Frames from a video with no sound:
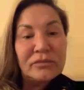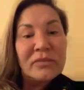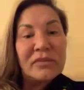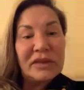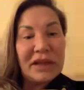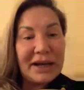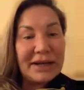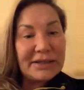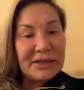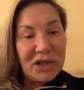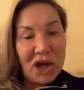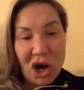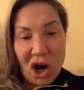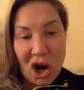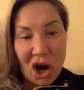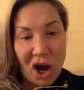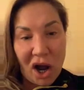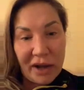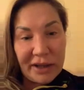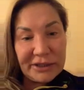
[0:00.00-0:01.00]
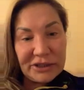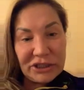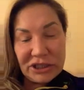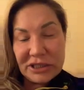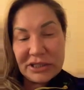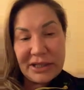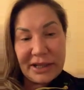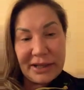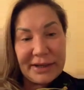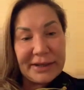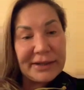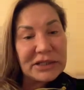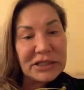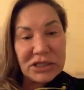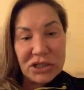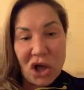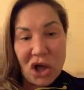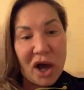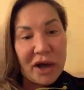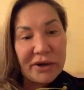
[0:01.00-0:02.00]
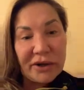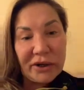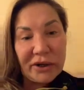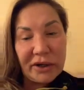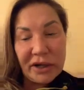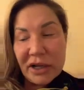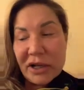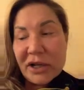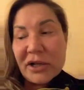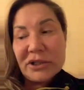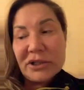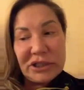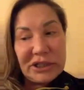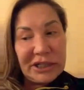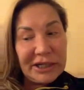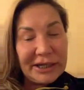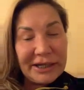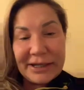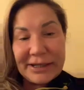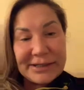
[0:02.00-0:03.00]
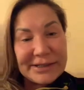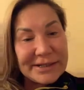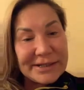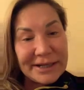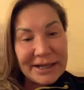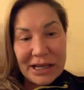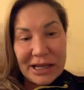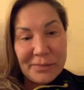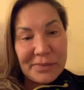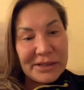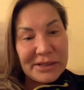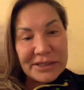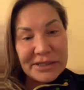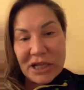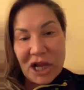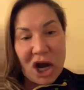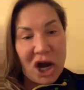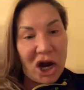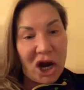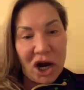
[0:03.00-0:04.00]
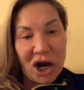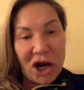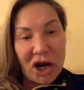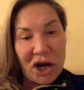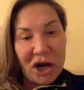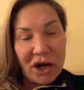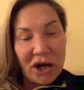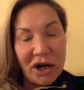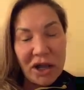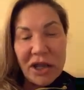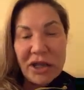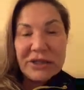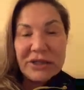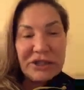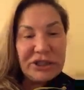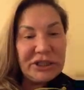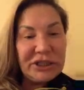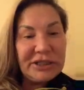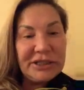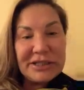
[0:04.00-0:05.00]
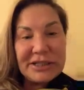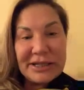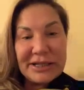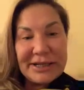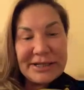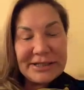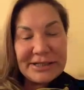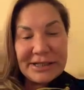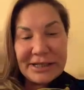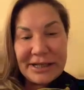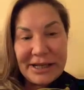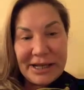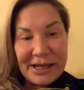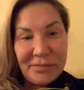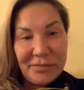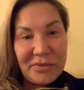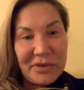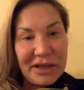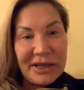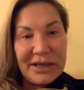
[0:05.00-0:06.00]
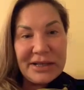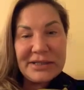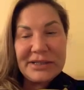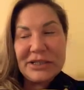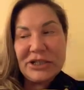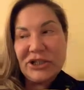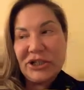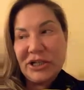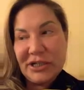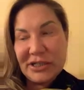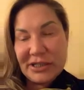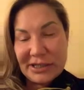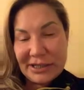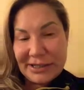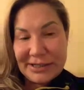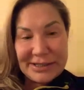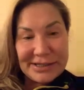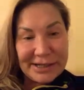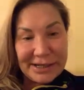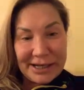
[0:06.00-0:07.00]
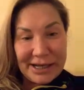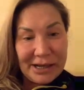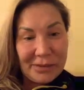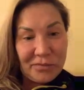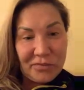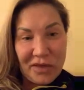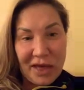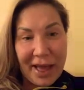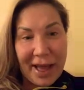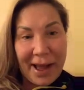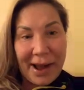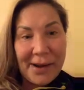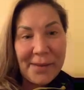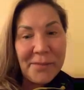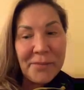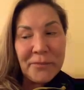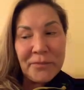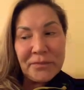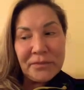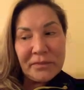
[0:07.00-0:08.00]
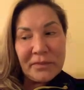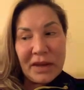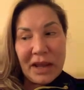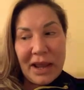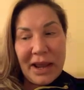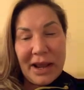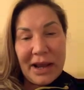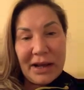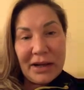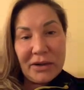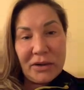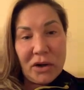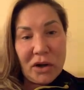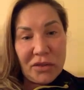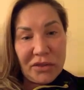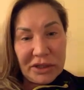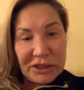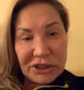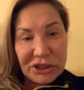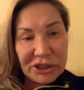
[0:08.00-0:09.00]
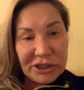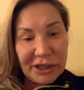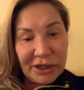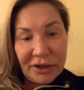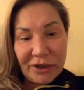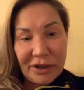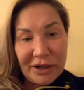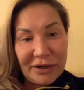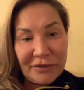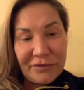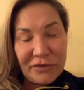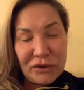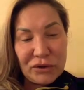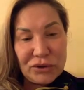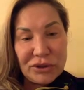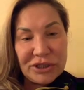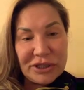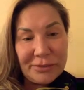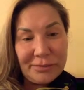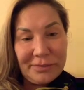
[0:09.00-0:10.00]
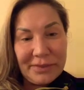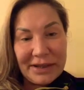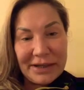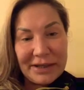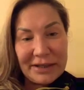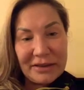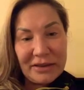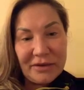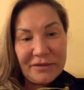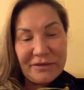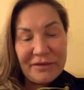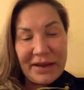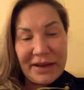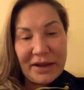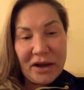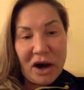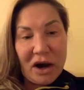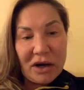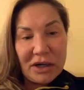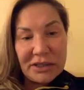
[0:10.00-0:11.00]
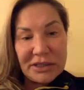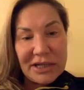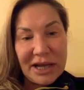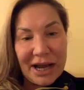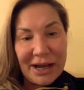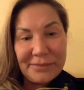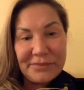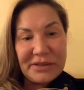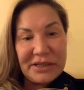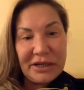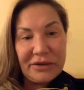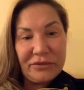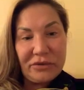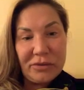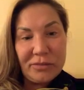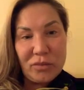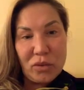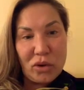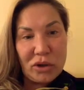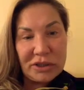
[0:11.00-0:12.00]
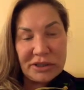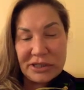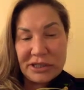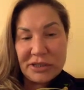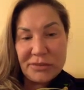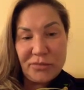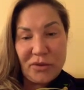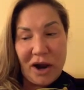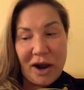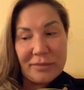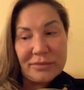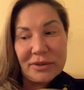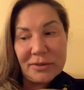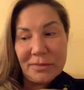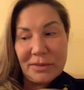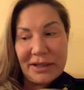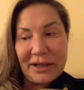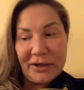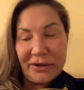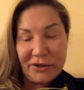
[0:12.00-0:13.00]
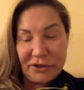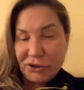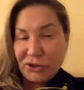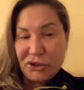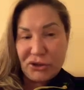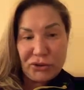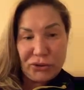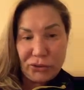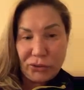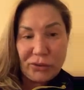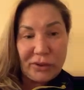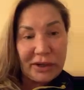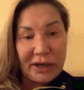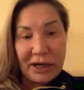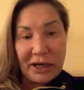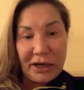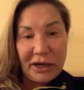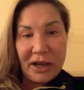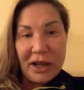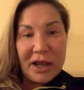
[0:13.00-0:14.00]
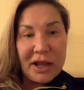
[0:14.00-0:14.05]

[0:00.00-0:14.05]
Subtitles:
that's a hog and she's getting slaughtered. She didn't get to keep his car. She doesn't get to keep this and she doesn't get to keep that. And the sheriff who submitted the fake autopsy reports is probably under scrutiny